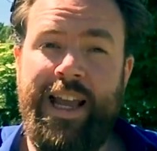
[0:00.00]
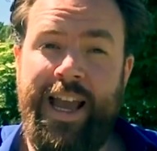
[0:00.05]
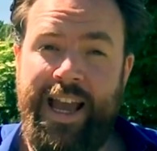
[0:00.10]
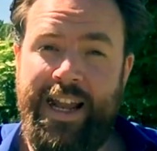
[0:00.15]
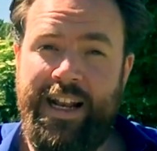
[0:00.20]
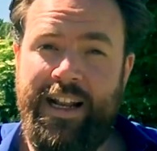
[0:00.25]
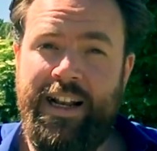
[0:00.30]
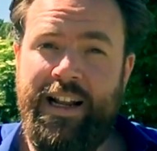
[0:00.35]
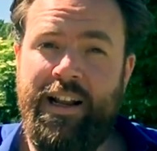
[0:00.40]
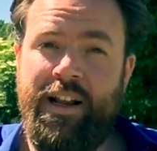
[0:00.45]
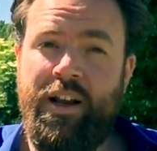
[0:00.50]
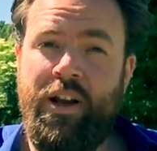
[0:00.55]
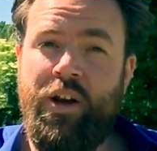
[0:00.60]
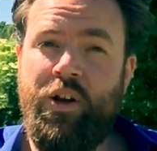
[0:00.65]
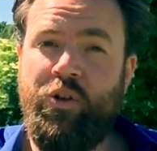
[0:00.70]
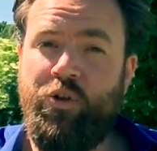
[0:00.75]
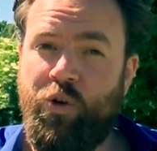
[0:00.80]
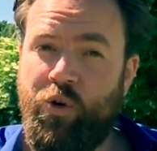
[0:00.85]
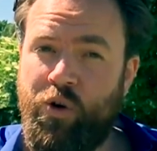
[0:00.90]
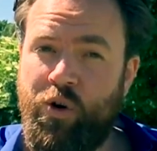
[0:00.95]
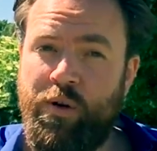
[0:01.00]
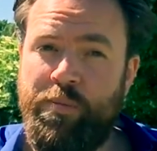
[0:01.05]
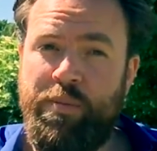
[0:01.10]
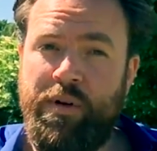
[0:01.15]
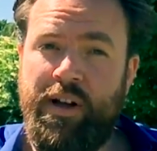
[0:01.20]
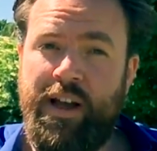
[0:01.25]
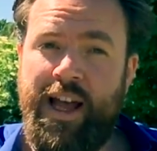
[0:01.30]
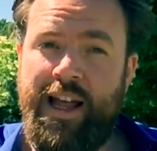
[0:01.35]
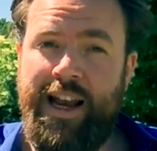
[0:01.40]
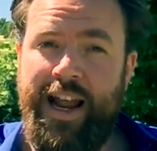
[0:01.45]
Canada, Europe
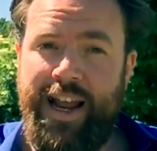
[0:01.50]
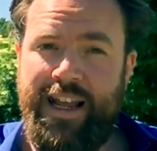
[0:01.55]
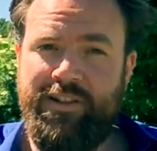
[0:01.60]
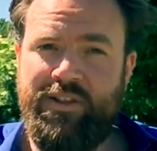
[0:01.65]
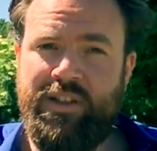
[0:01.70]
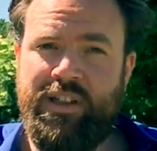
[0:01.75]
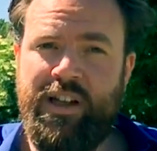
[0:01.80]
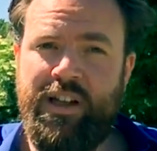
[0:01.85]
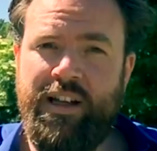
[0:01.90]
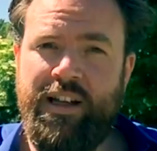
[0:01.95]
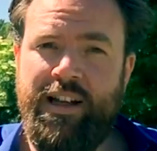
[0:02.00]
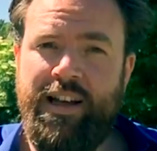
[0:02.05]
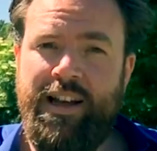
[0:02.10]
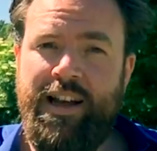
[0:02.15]
and Asia,